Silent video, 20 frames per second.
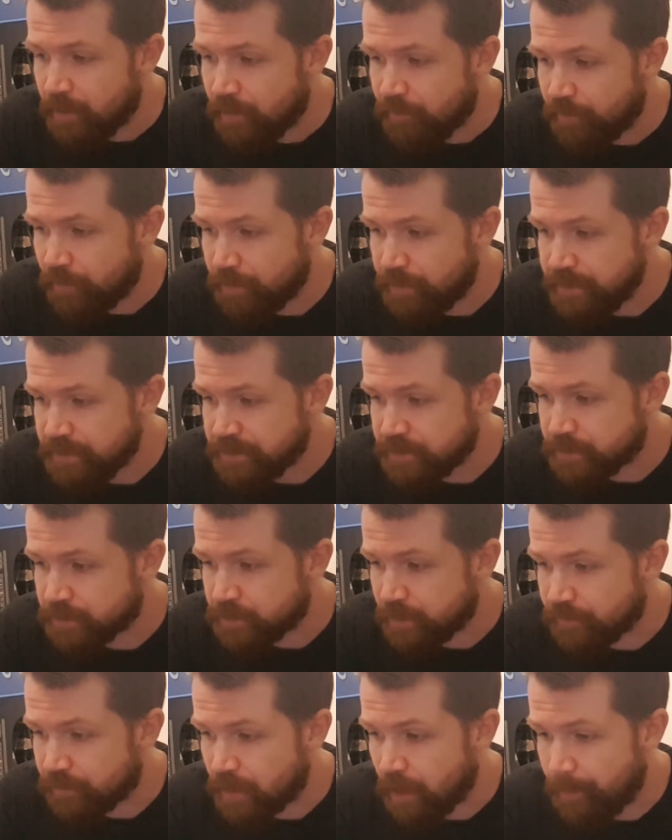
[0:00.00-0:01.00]
For reasons
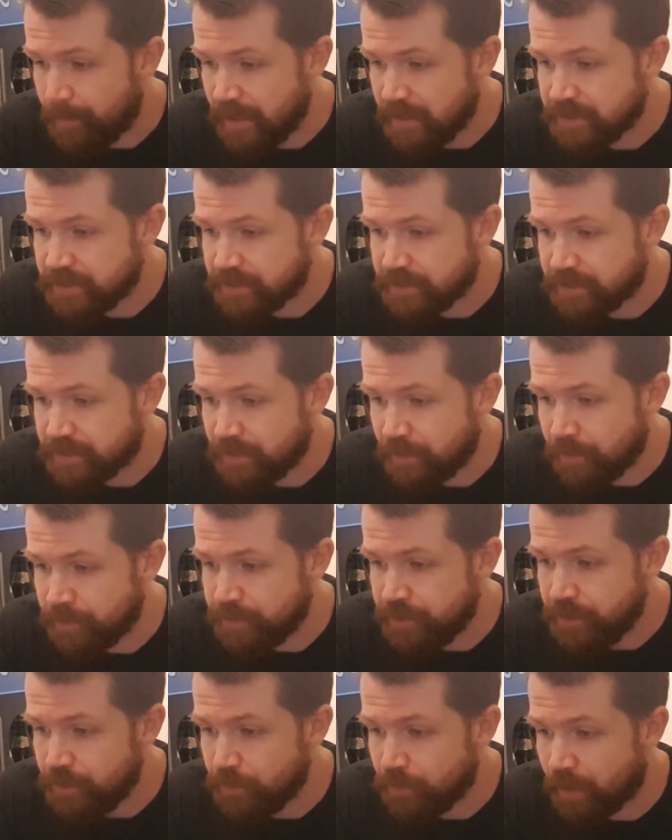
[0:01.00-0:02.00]
of capacity, a
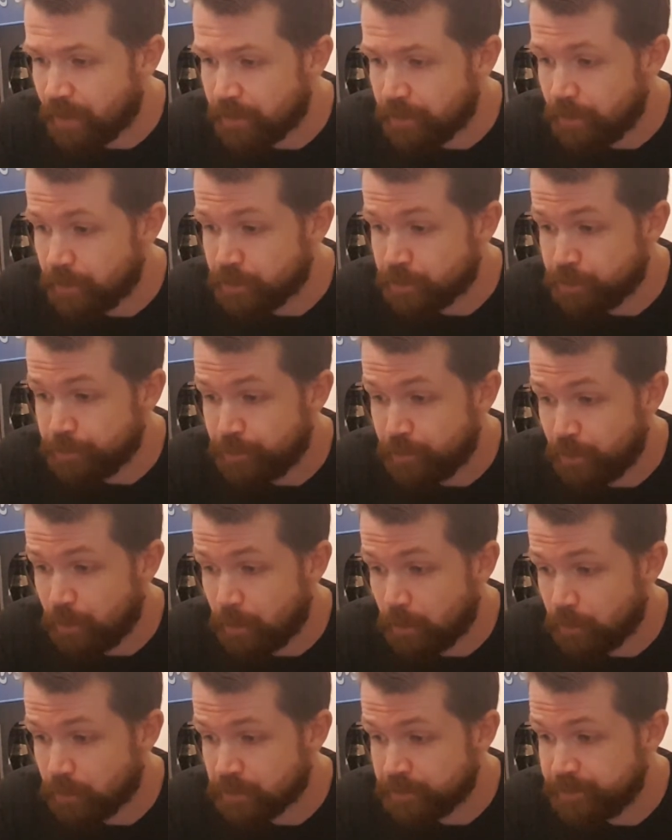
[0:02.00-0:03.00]
new and larger
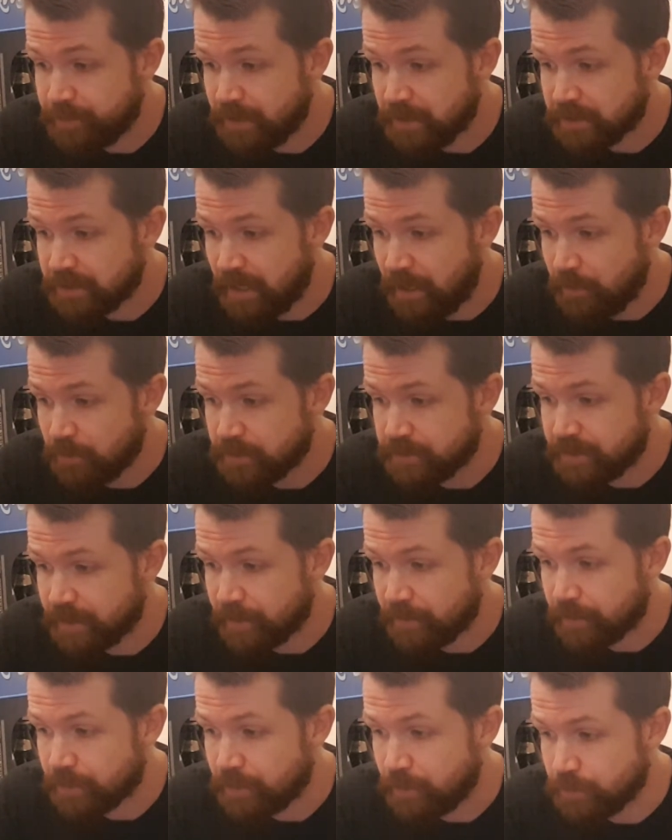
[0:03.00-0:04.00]
brewery was built
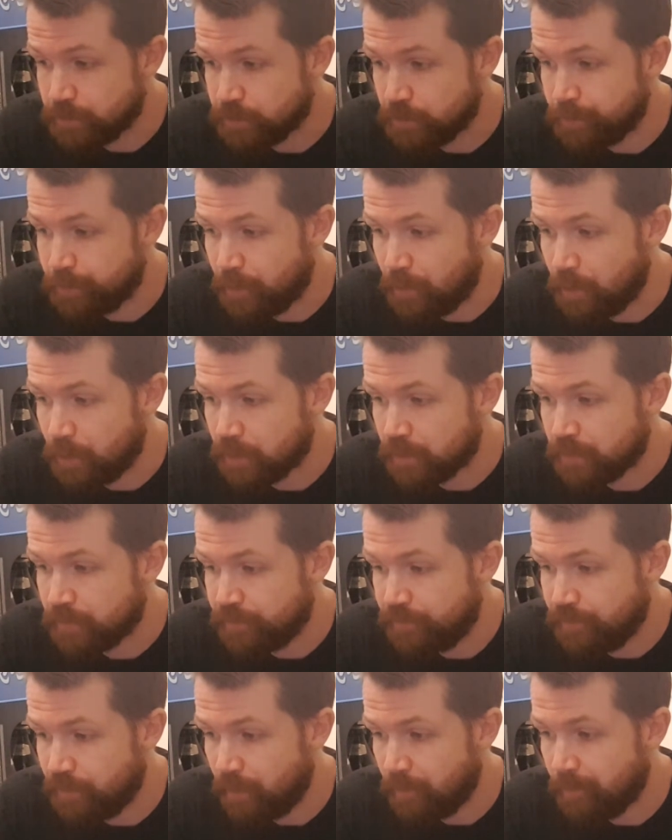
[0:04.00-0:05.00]
outside the castle park
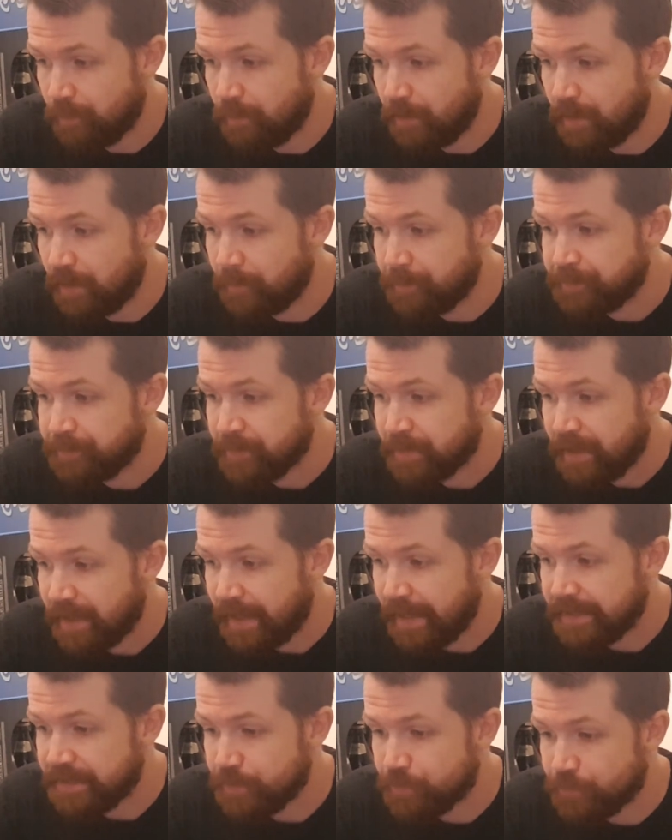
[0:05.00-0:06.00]
from
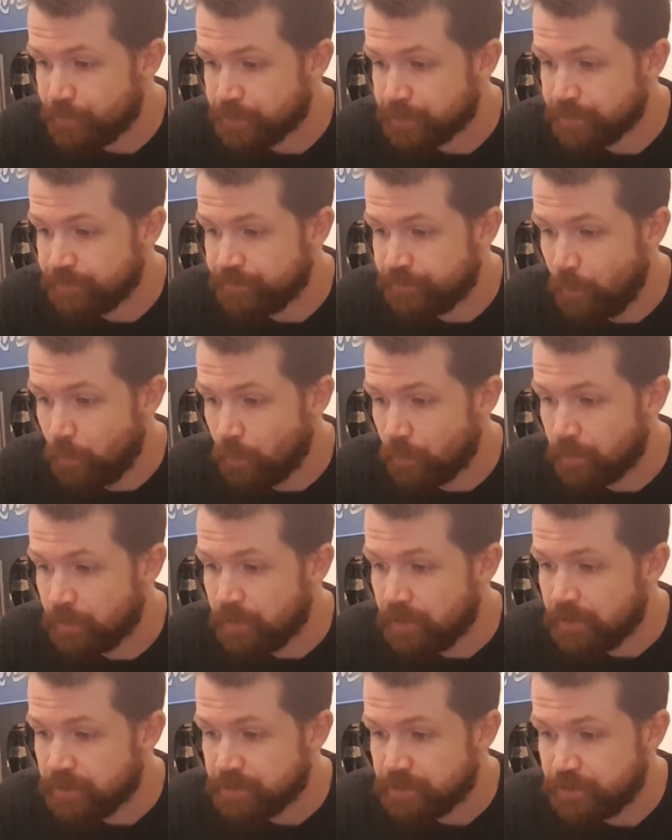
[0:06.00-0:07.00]

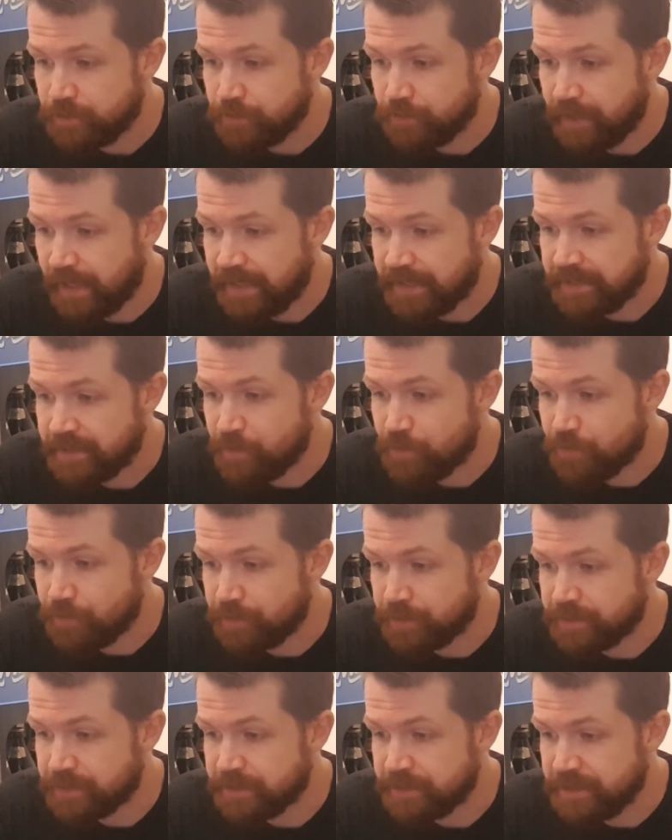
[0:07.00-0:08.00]
1834 to
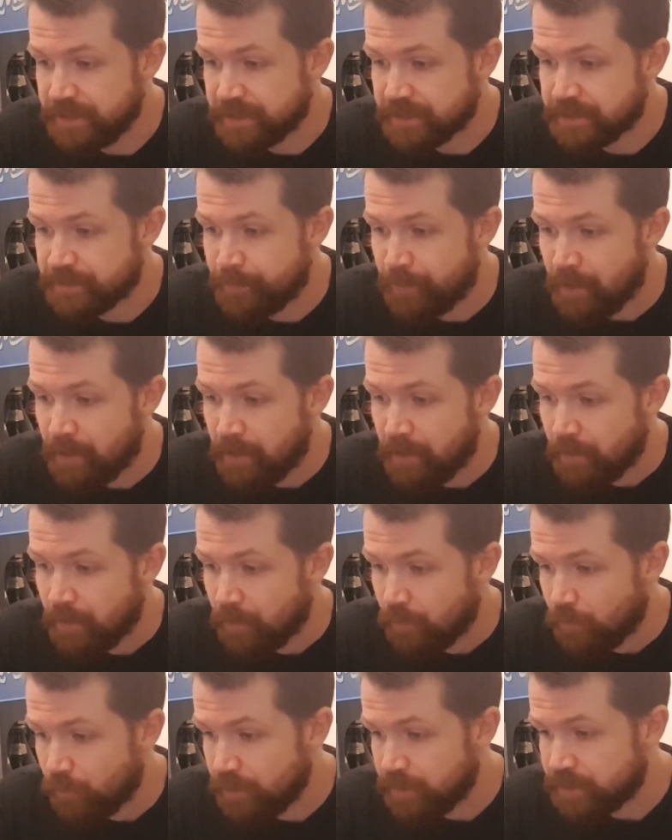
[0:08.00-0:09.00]
1836,
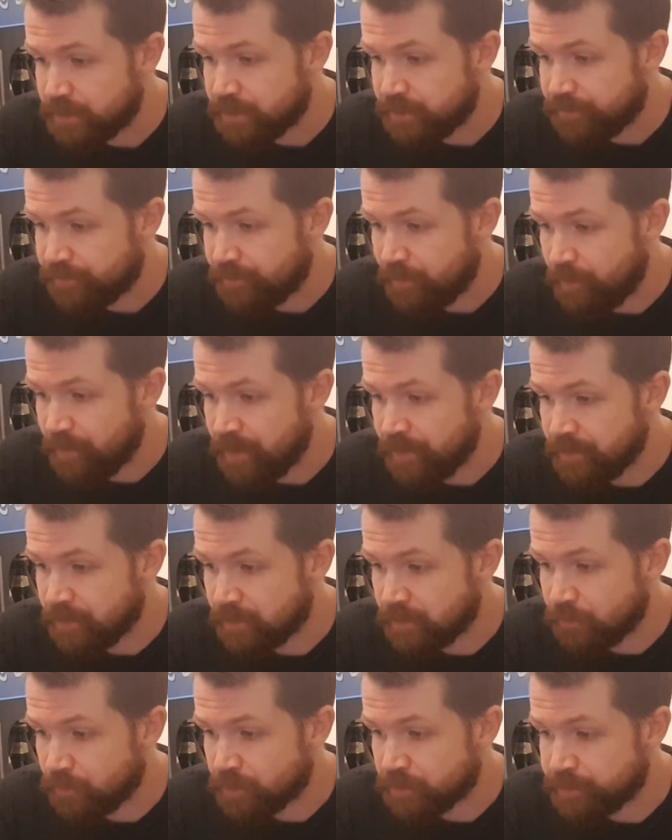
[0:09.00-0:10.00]
which from then
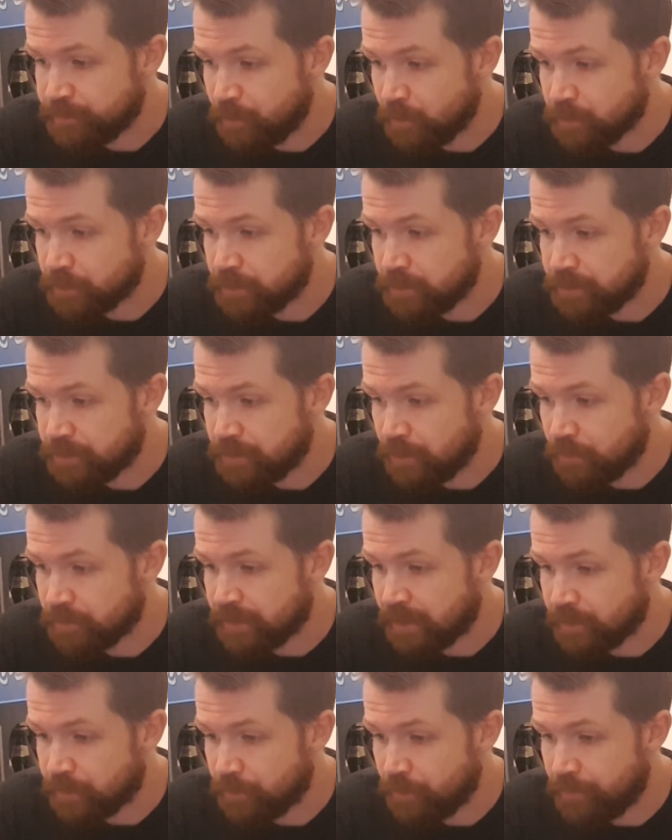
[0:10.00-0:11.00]
on was mostly known
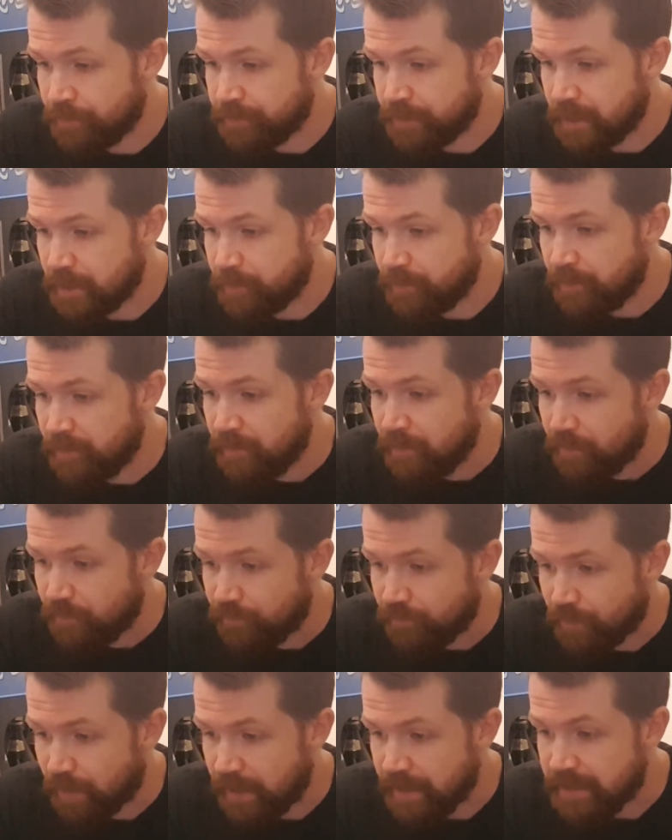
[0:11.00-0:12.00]
under the name
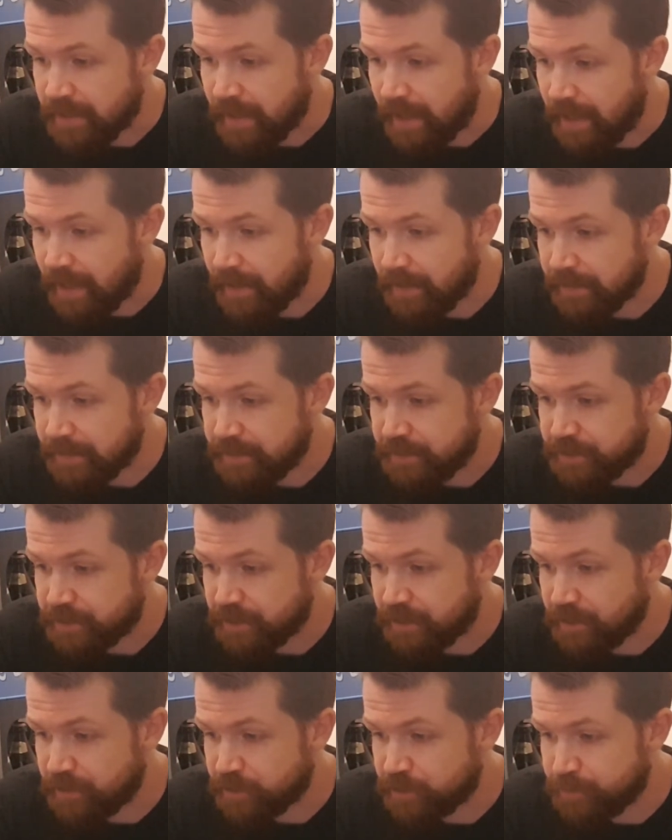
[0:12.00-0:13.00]

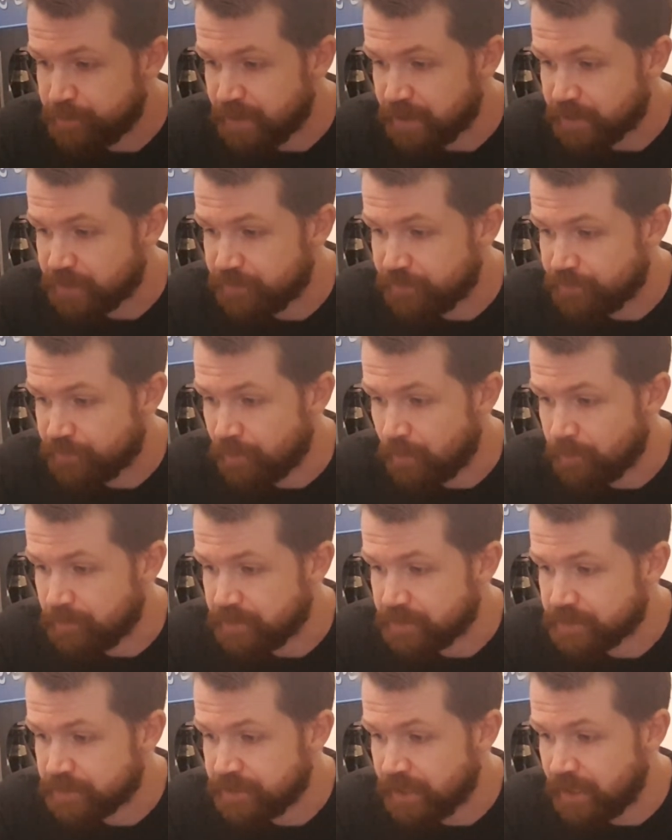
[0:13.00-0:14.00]
Freiherrliche Speck from
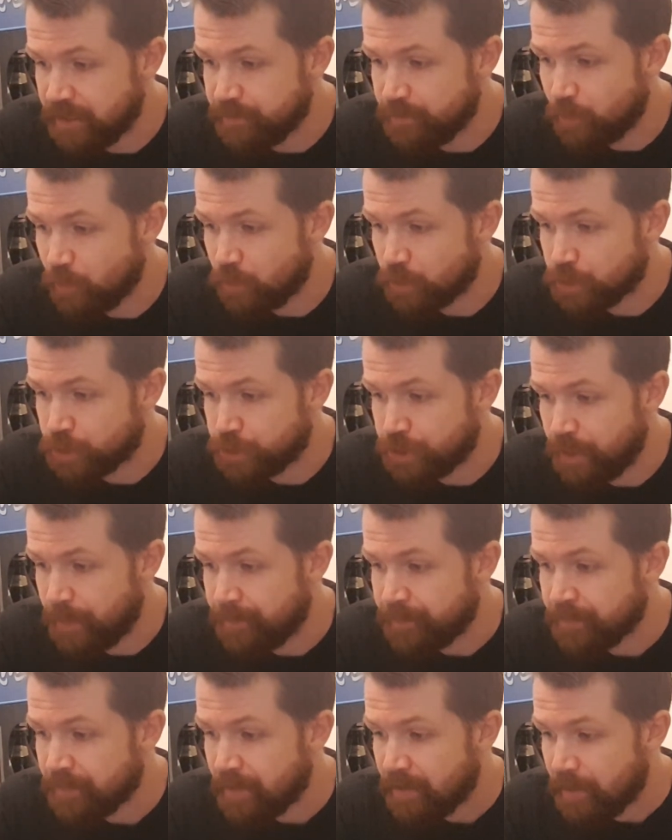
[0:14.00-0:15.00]

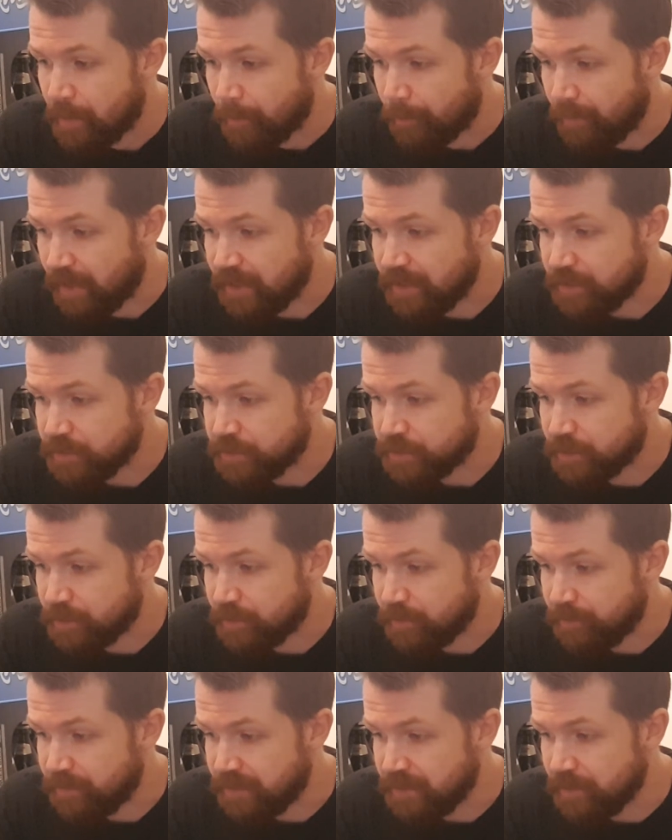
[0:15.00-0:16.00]
Sternburgische
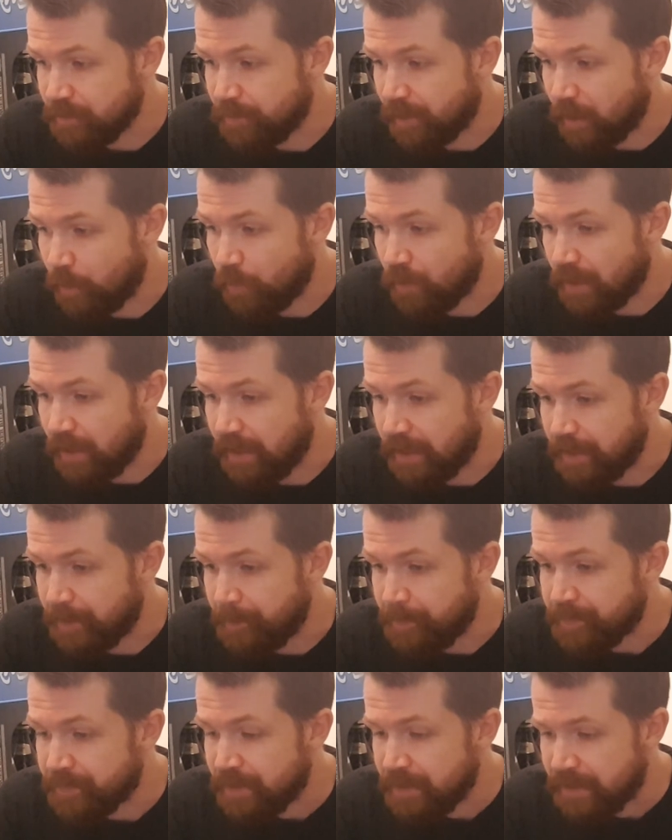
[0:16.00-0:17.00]
Bayerische Bierbrauerei.